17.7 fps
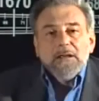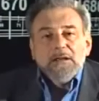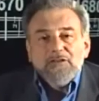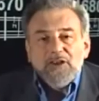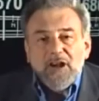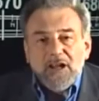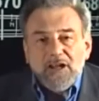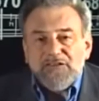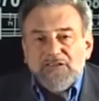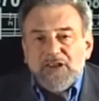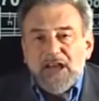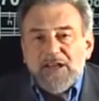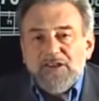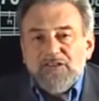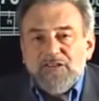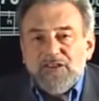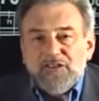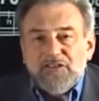Charles died
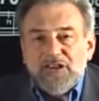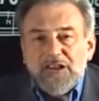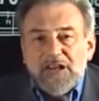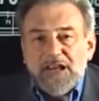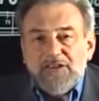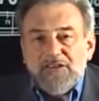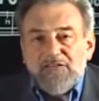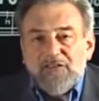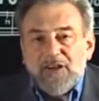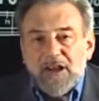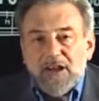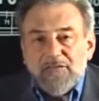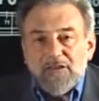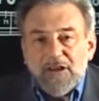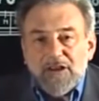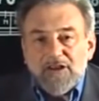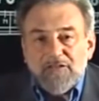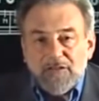in 1685,
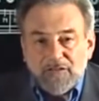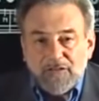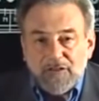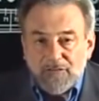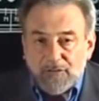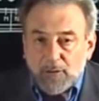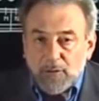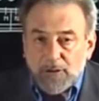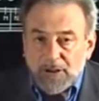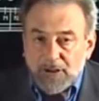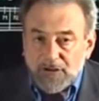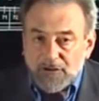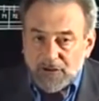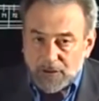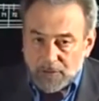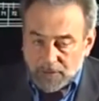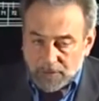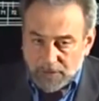54 years
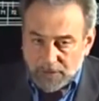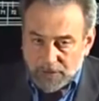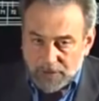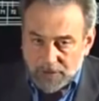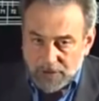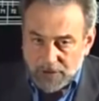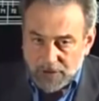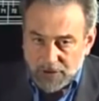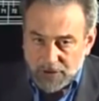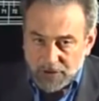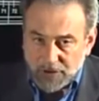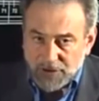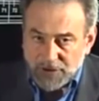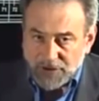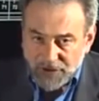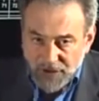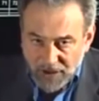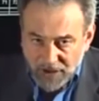old. On
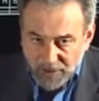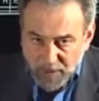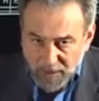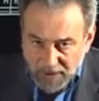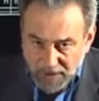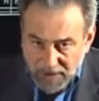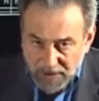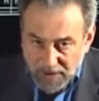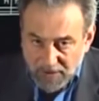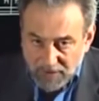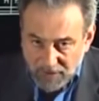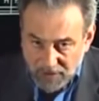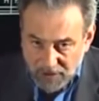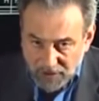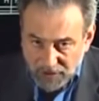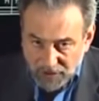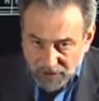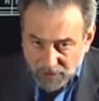his deathbed, he
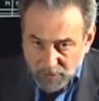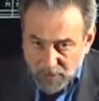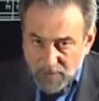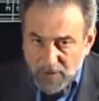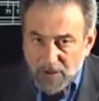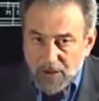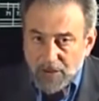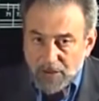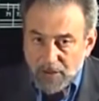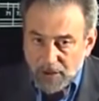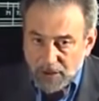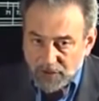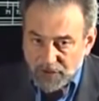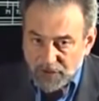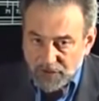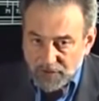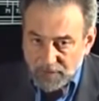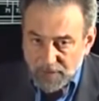converted to Roman
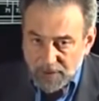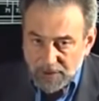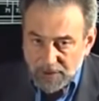Catholicism.